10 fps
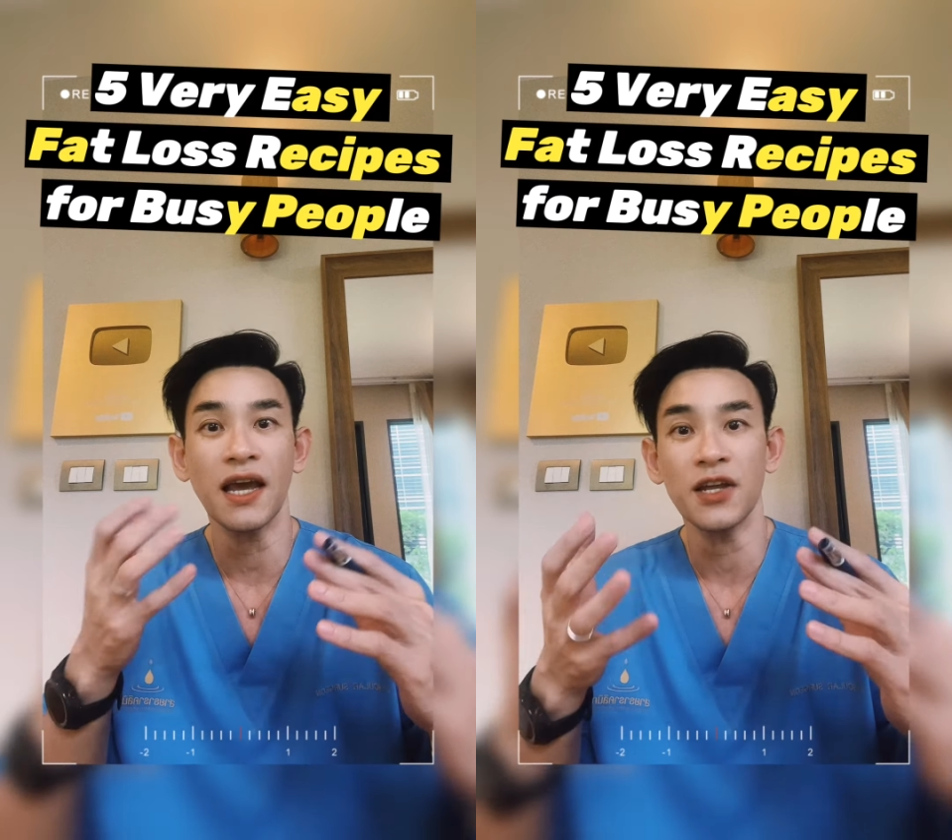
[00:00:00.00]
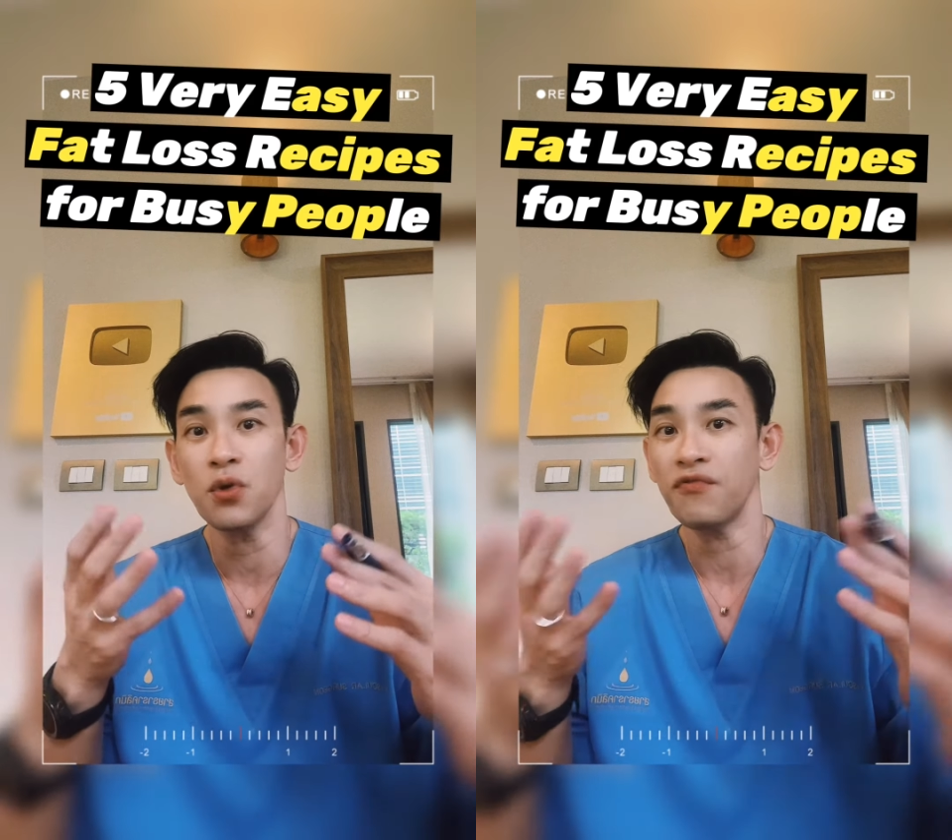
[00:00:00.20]

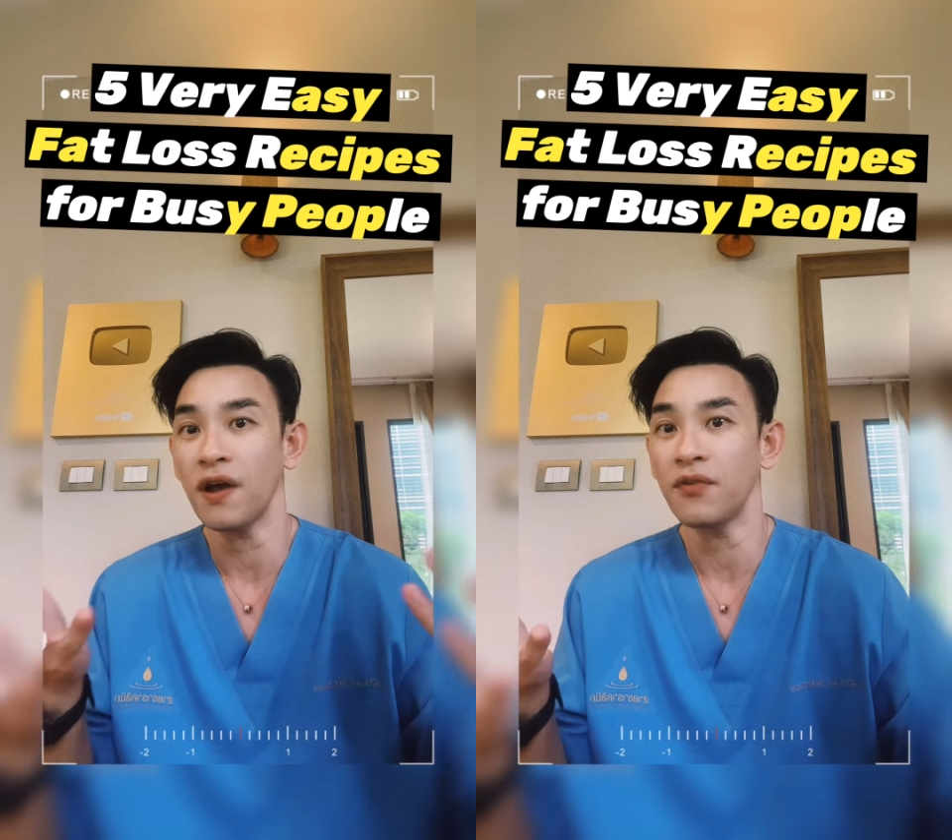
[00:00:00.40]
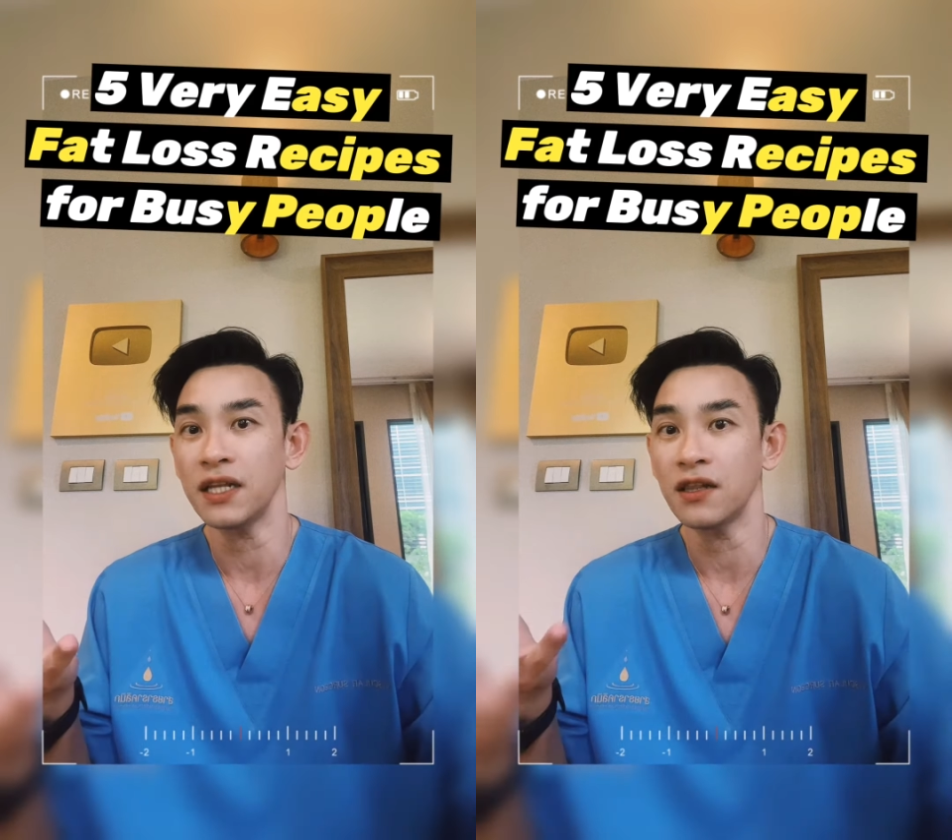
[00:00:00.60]
and your
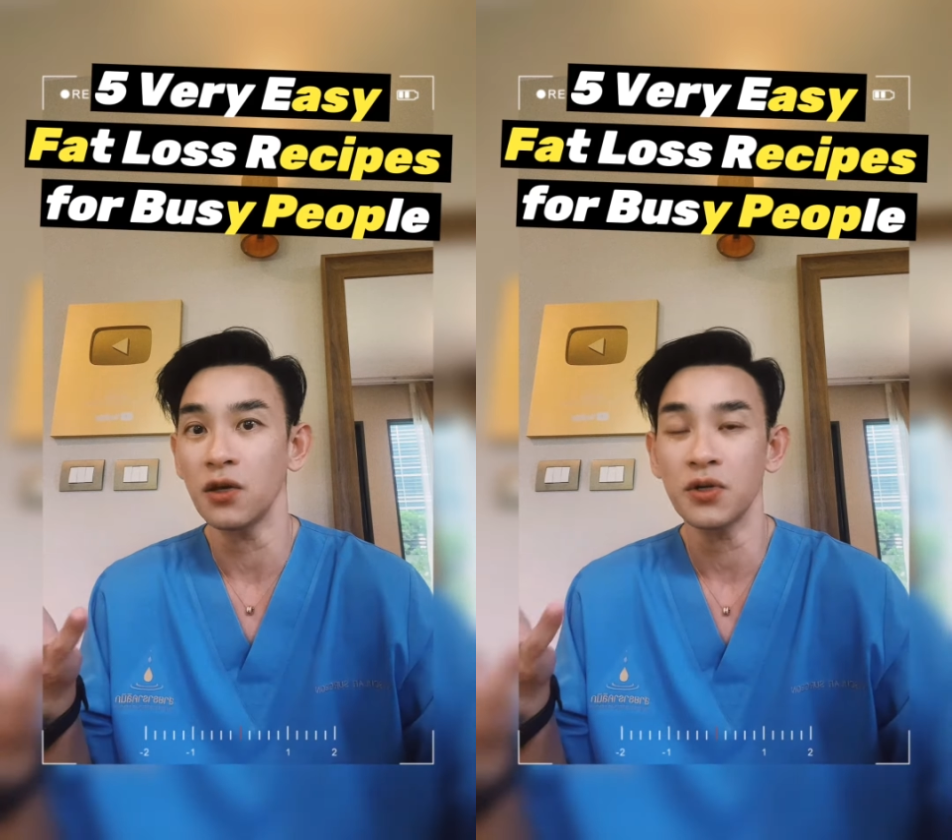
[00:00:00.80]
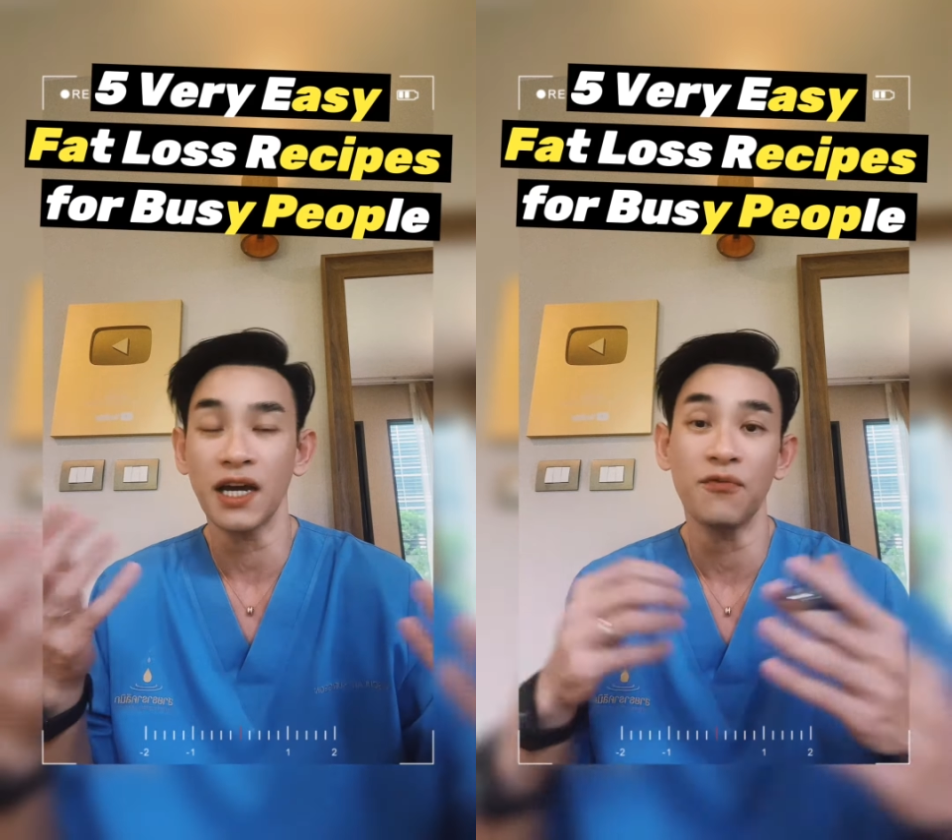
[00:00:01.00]
favorite
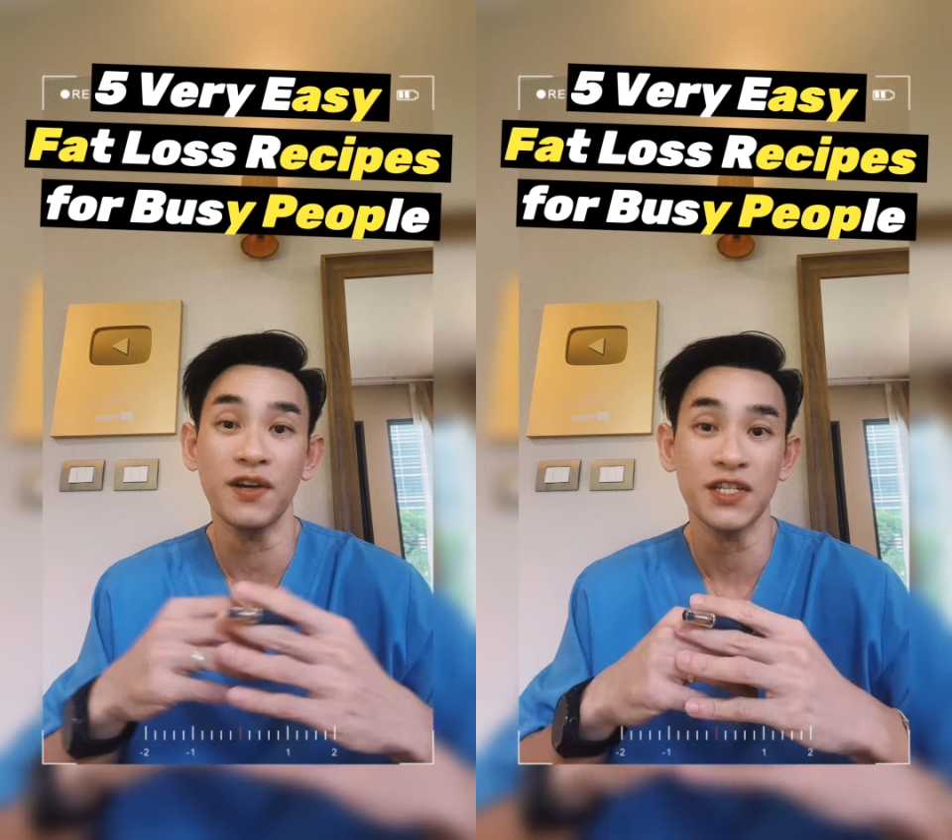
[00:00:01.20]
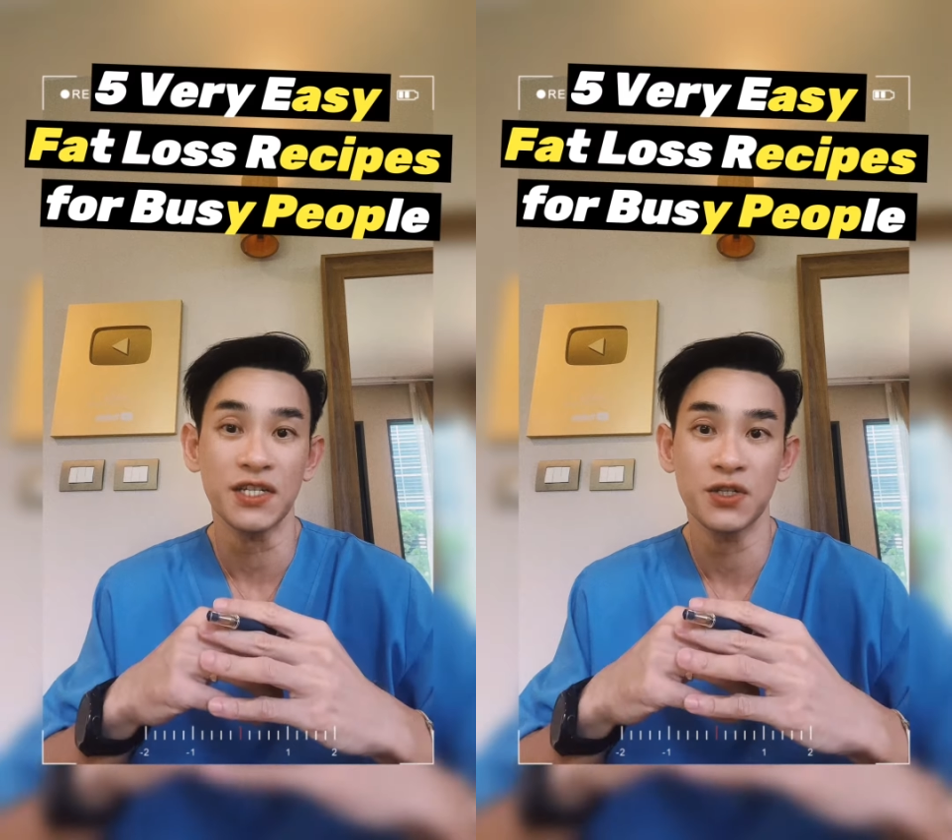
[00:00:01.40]
low-carb
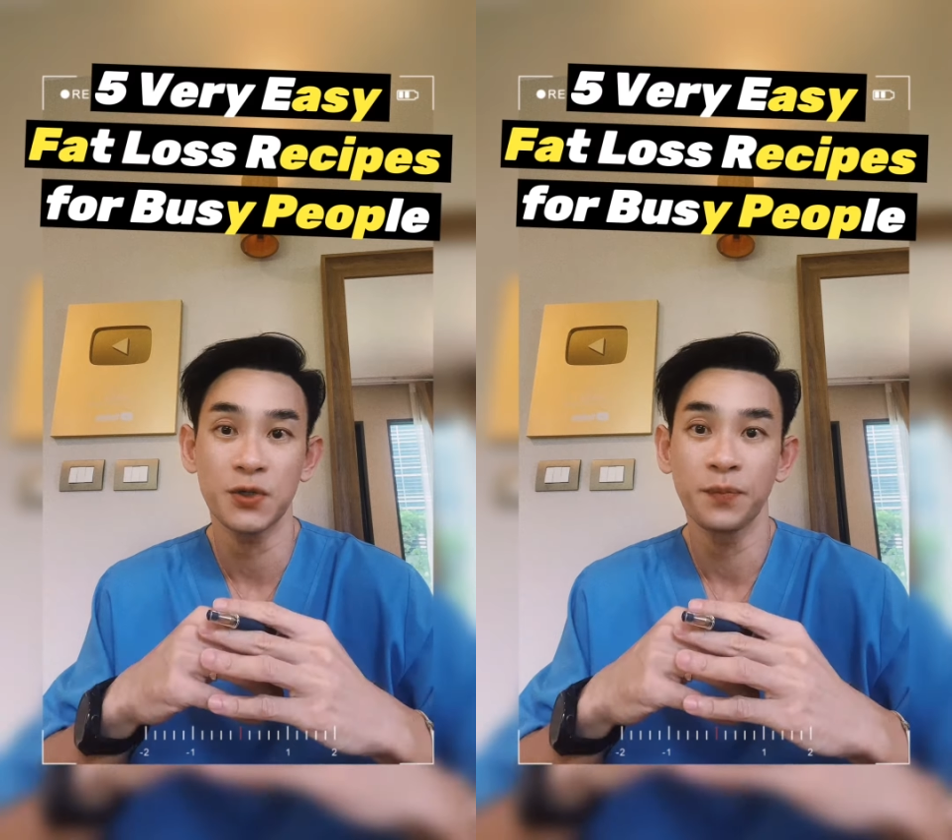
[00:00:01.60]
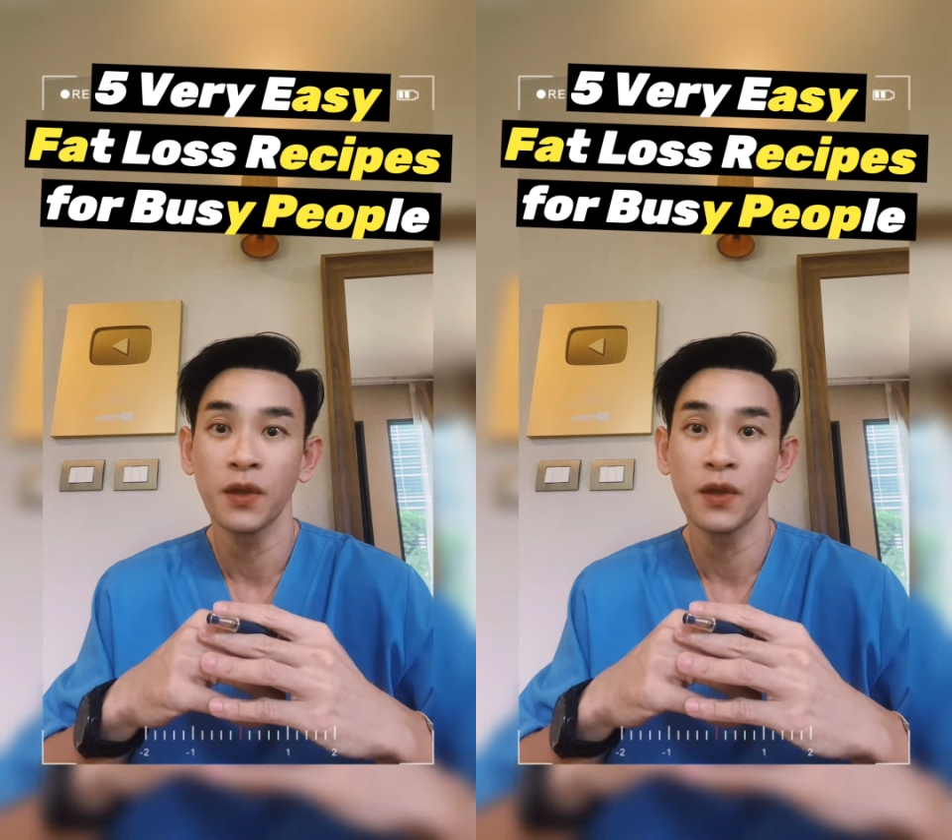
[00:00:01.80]
veggies.